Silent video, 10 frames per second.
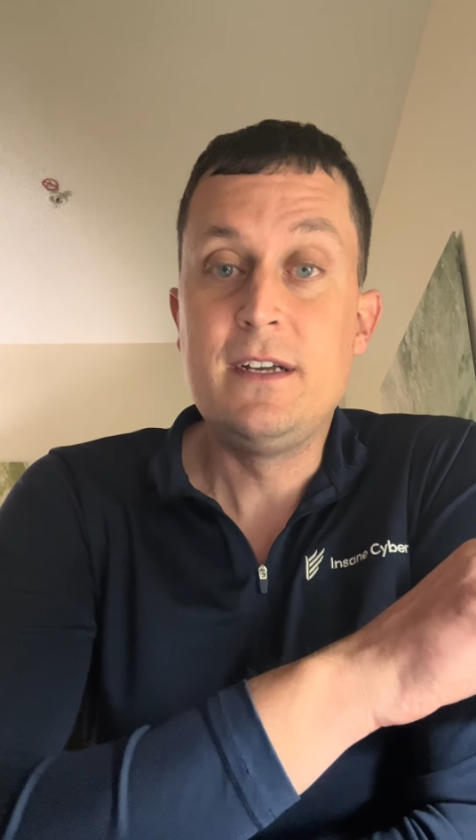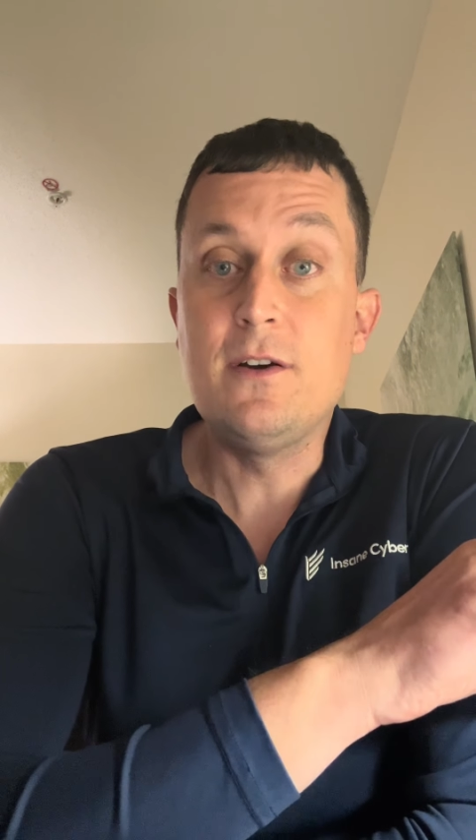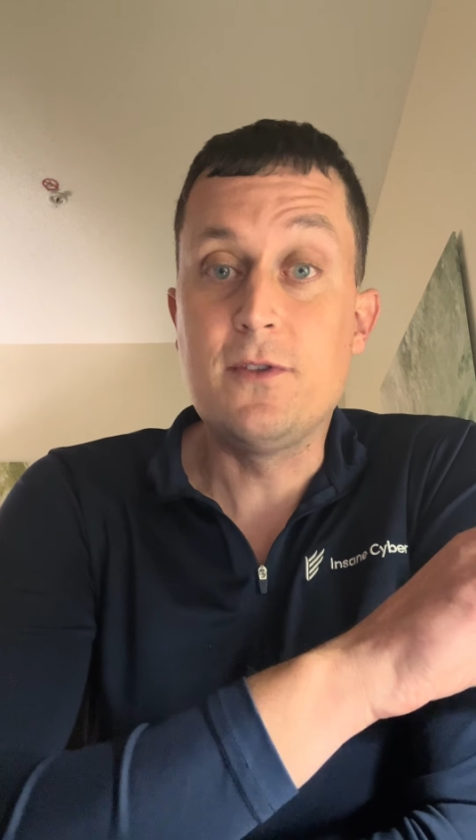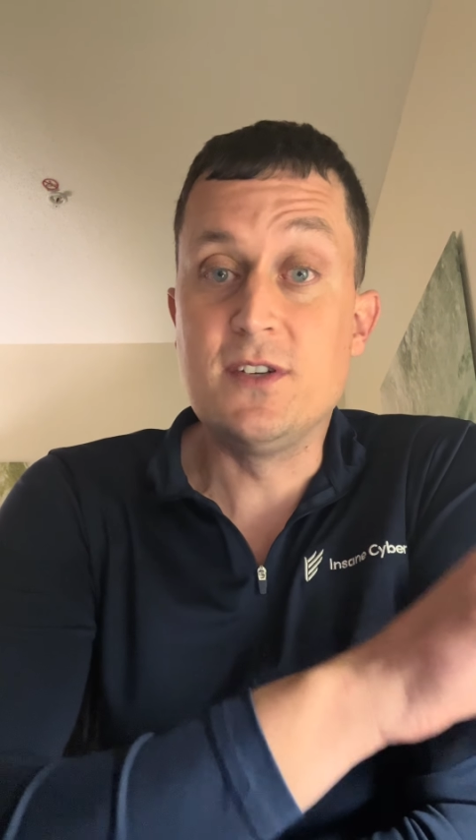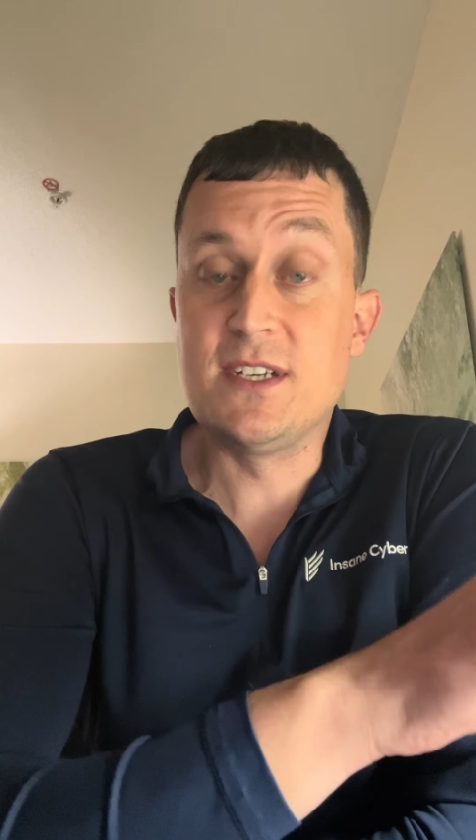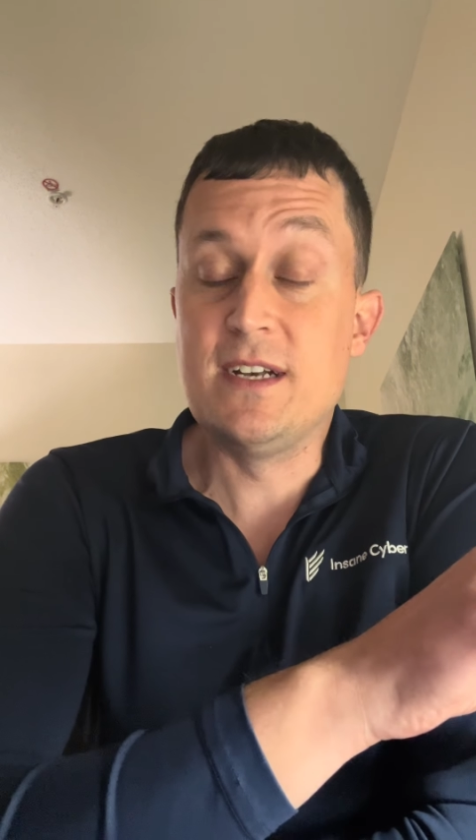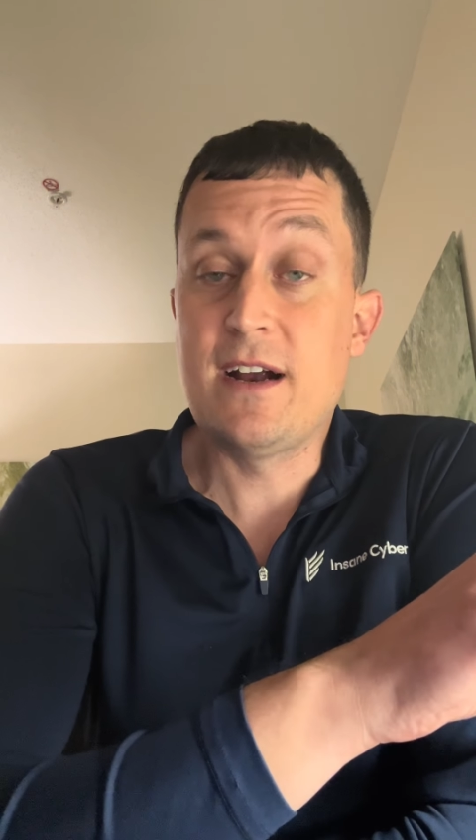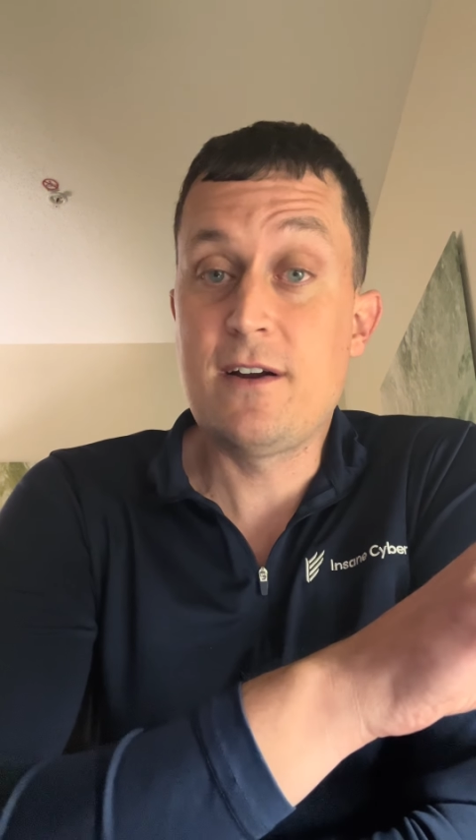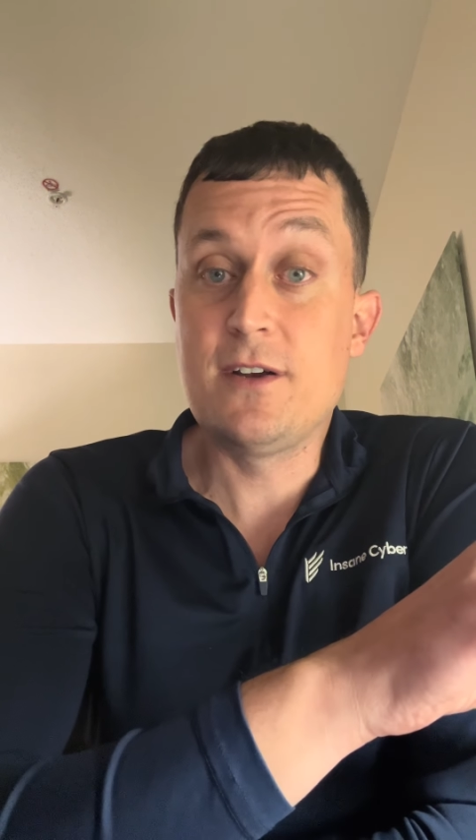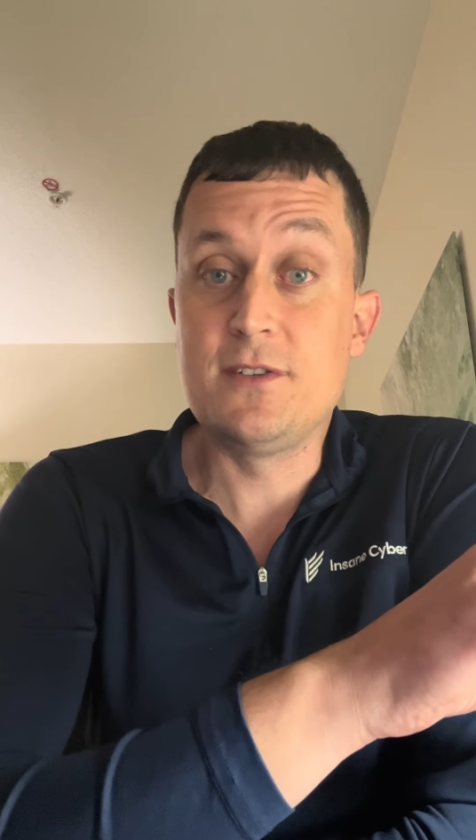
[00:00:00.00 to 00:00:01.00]
the
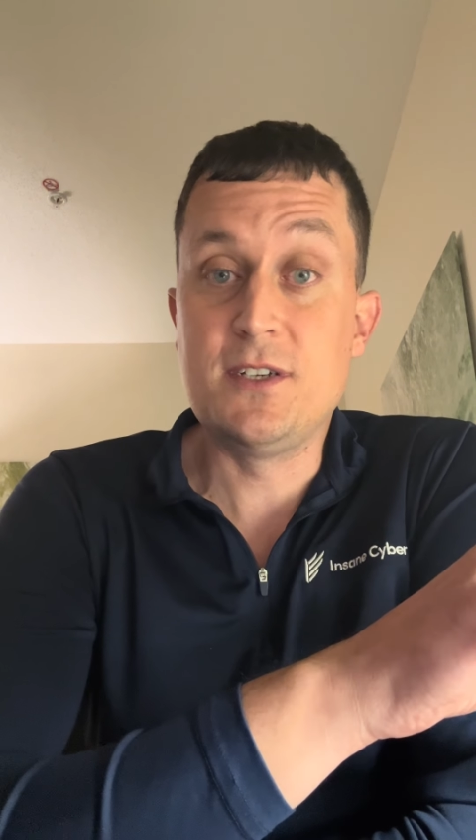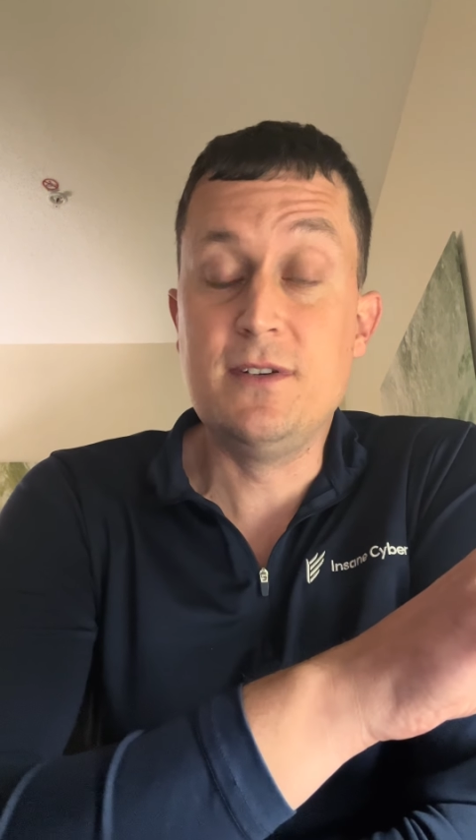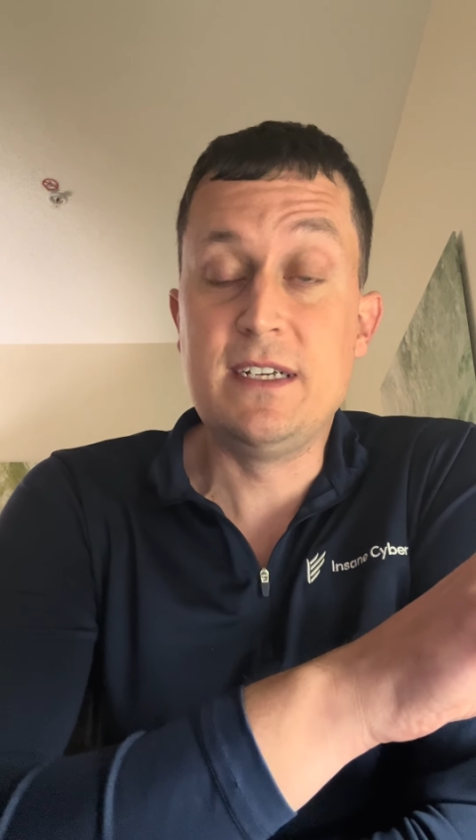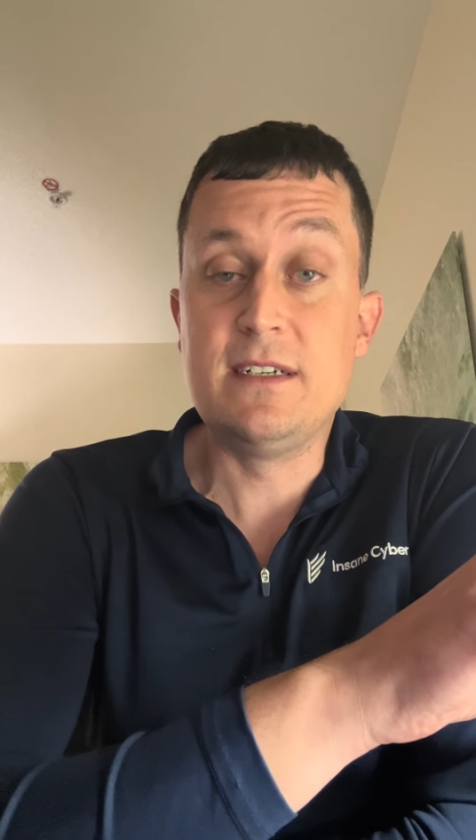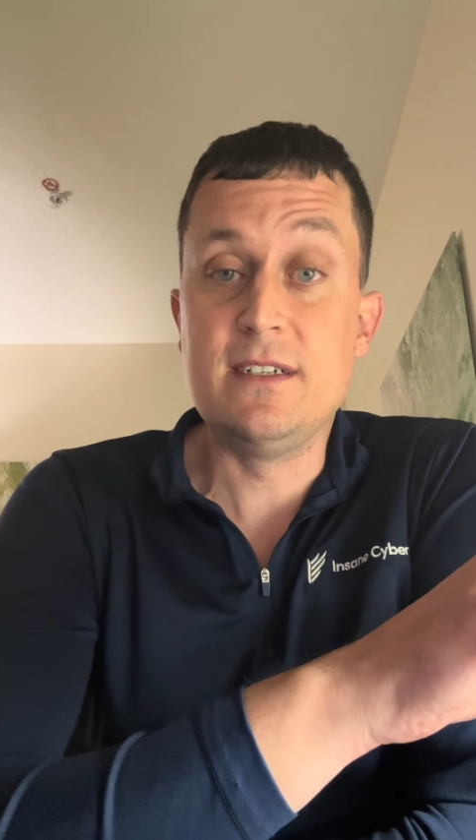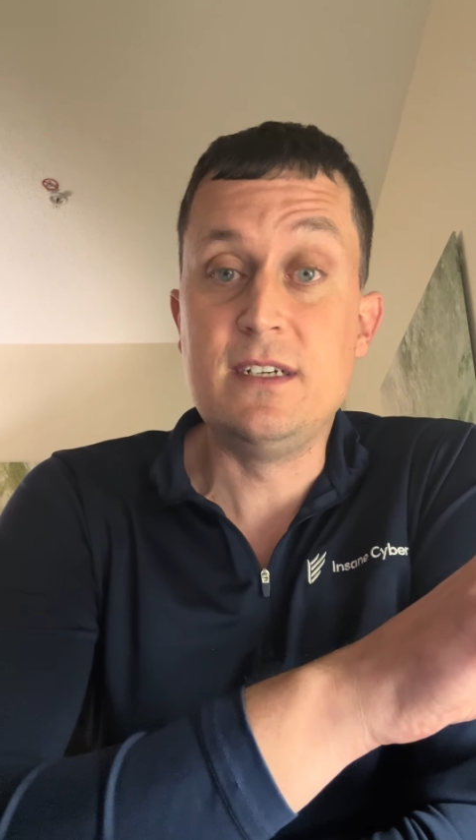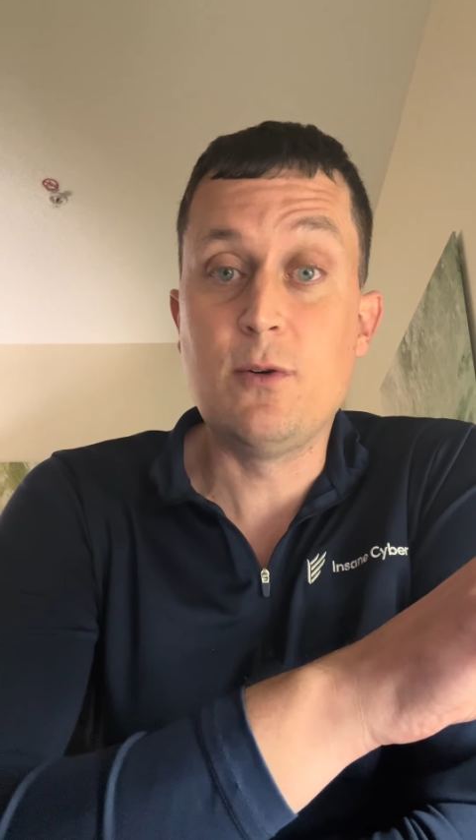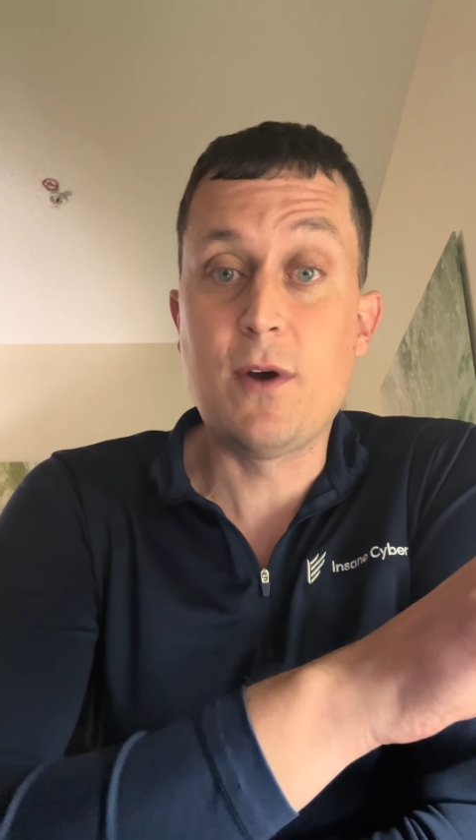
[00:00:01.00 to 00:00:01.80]
scenarios you need to deal